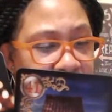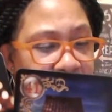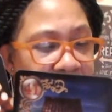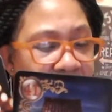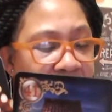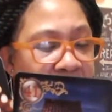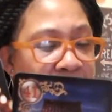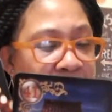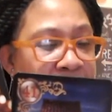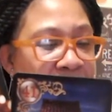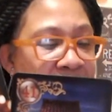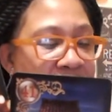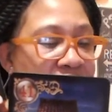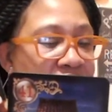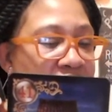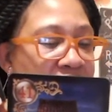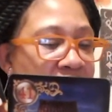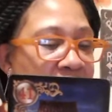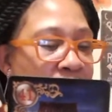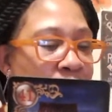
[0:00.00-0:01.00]
I'm hearing
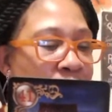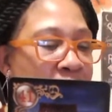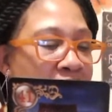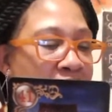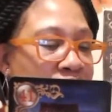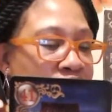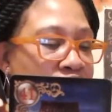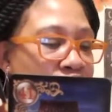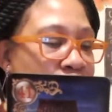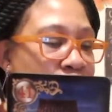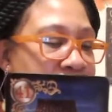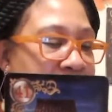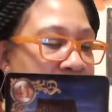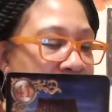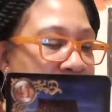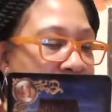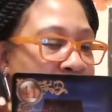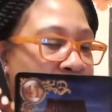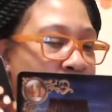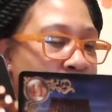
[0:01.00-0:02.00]
like, why don't you
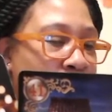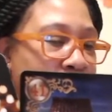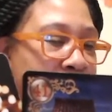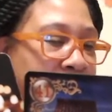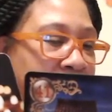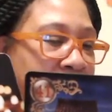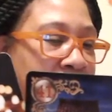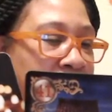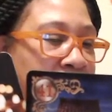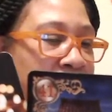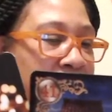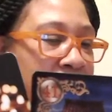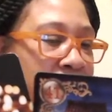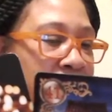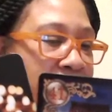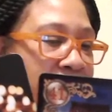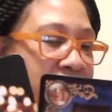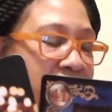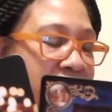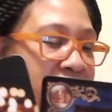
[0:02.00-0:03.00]
stop doing that around the
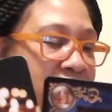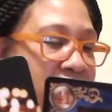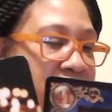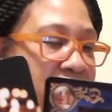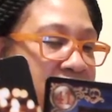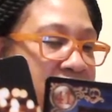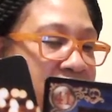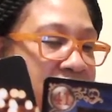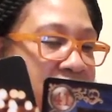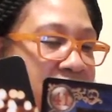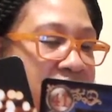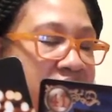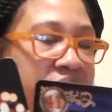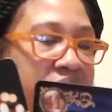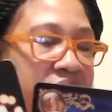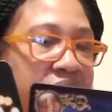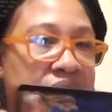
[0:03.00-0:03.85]
kids?